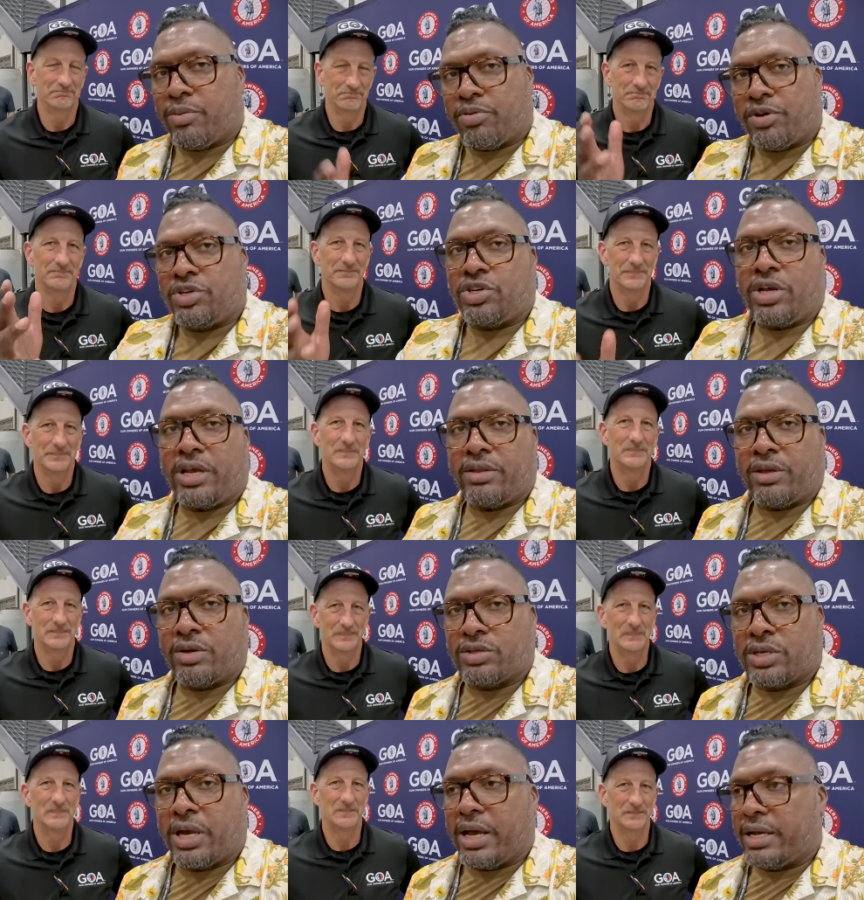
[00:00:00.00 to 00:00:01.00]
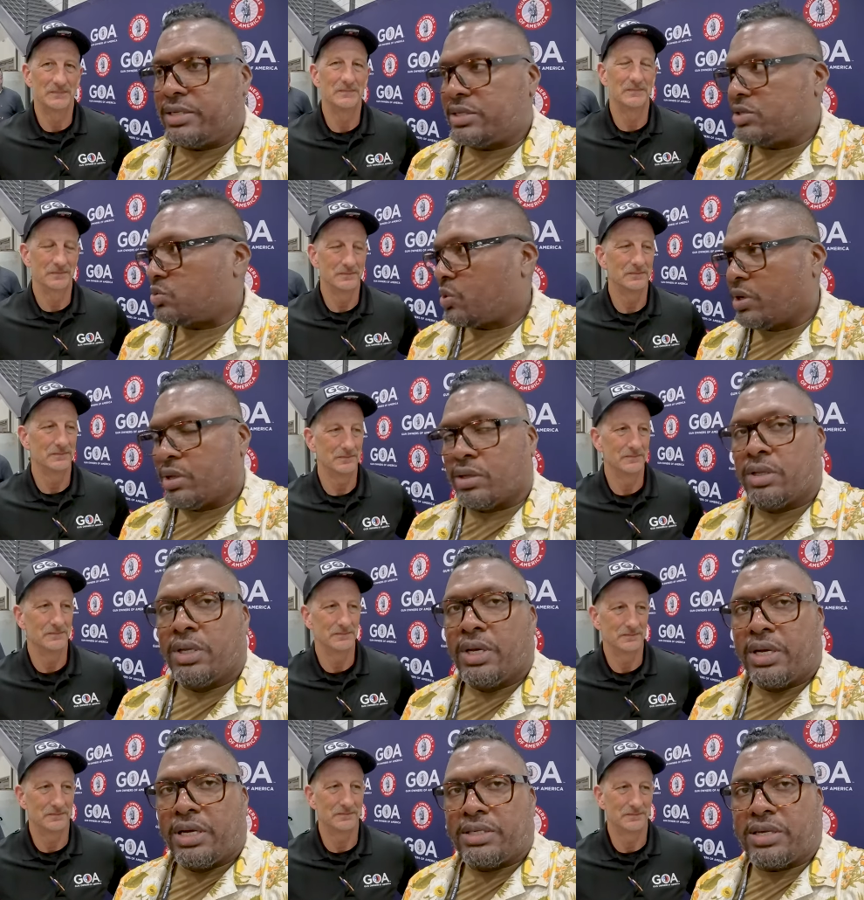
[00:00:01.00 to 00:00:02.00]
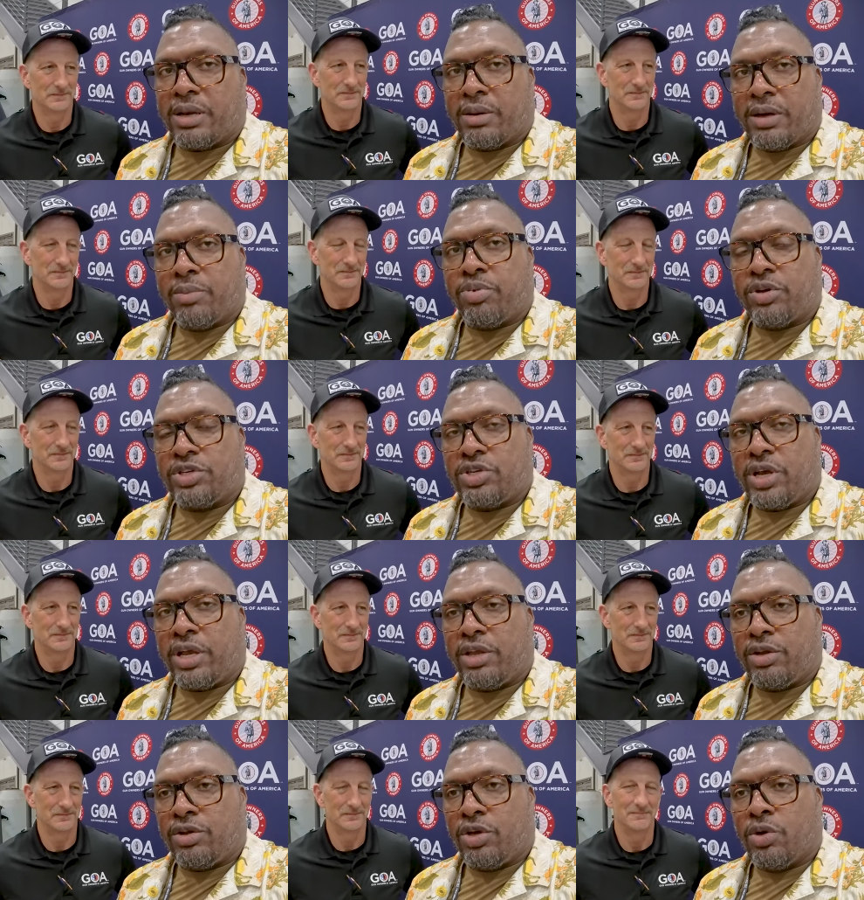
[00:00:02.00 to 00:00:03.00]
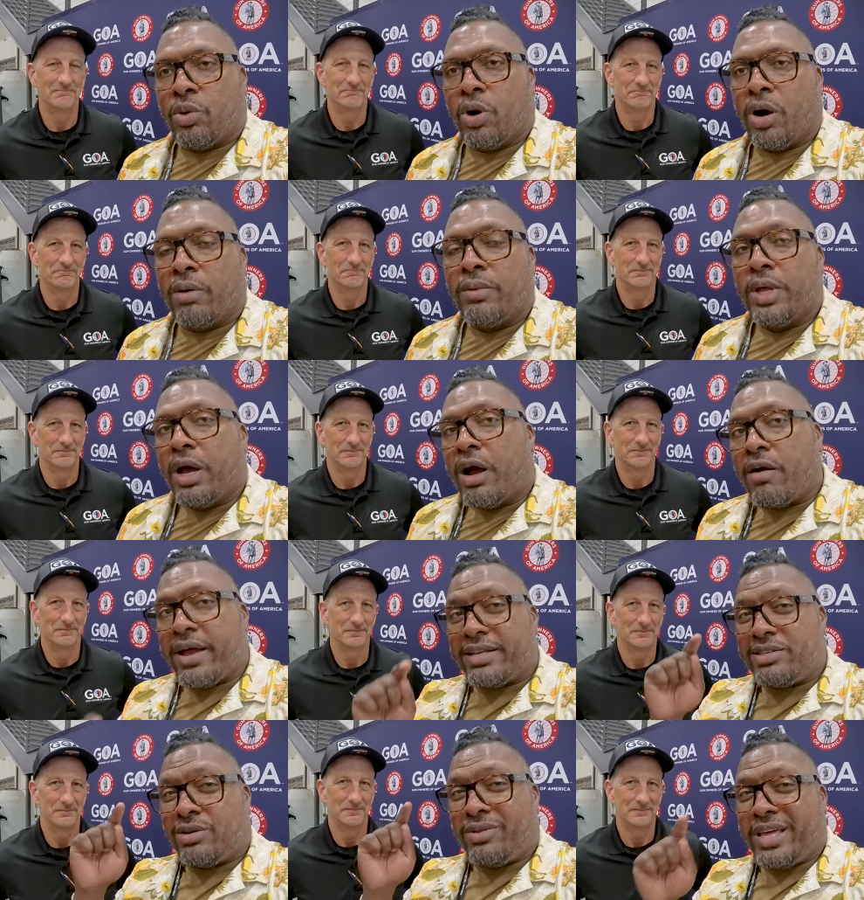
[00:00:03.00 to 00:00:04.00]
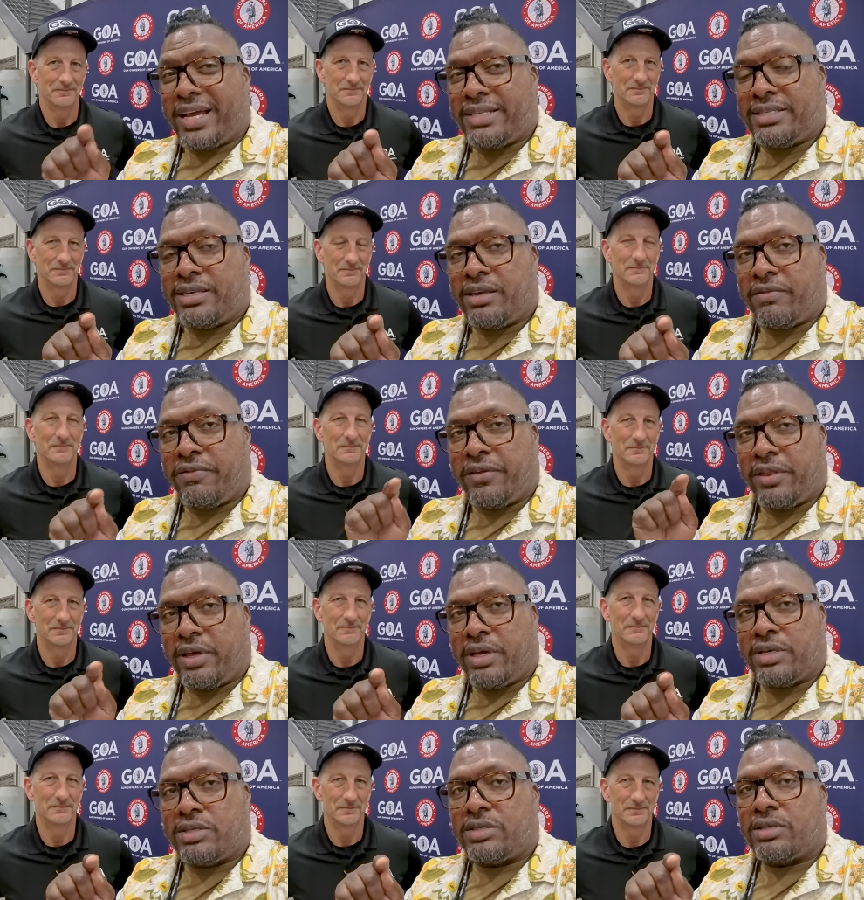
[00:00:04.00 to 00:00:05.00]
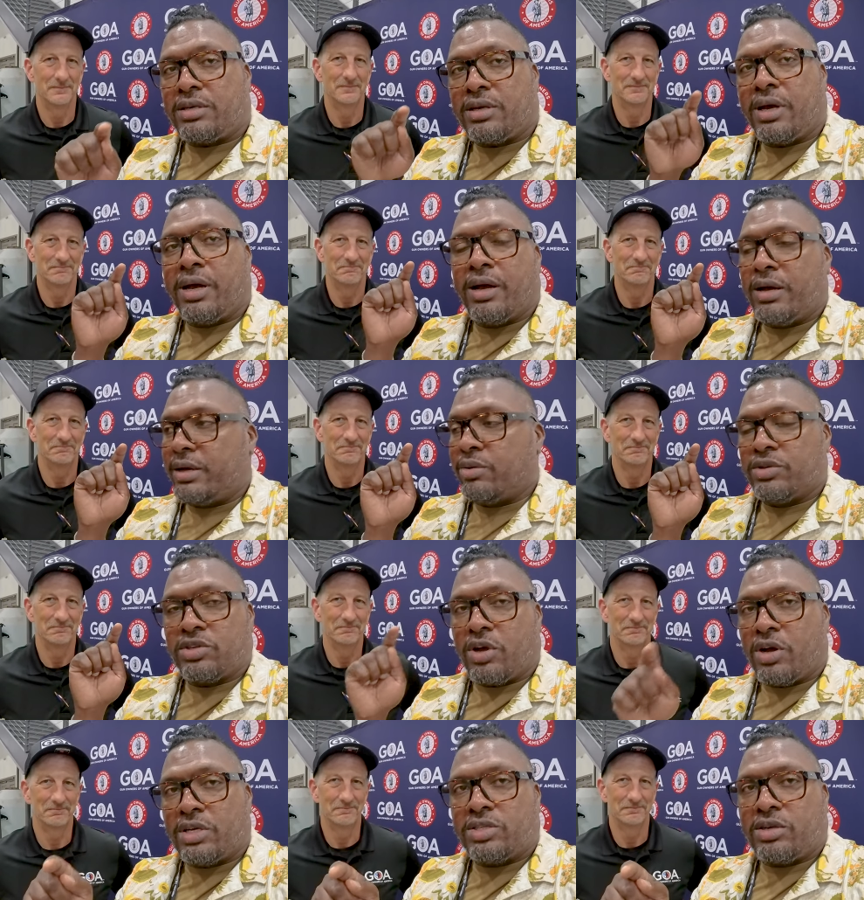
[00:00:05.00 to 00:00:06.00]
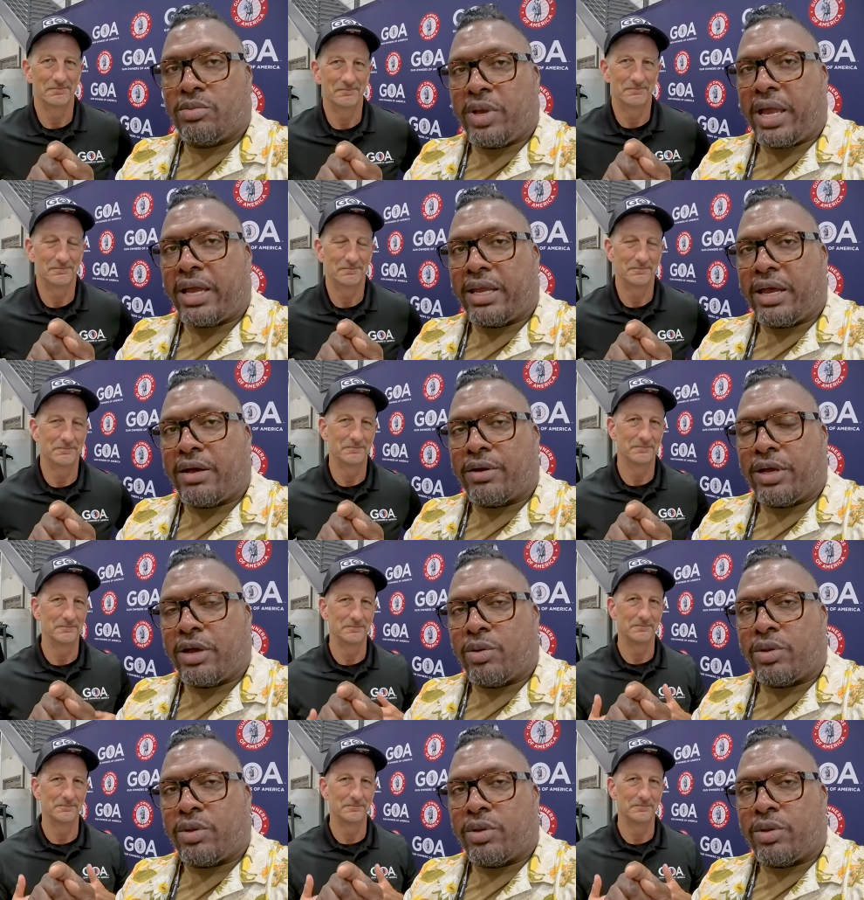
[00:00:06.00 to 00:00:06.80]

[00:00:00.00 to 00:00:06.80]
Speaker 1: appreciate those guys as well as I appreciate you all. All right, so that's it for this this. Uh, it was awesome hanging out here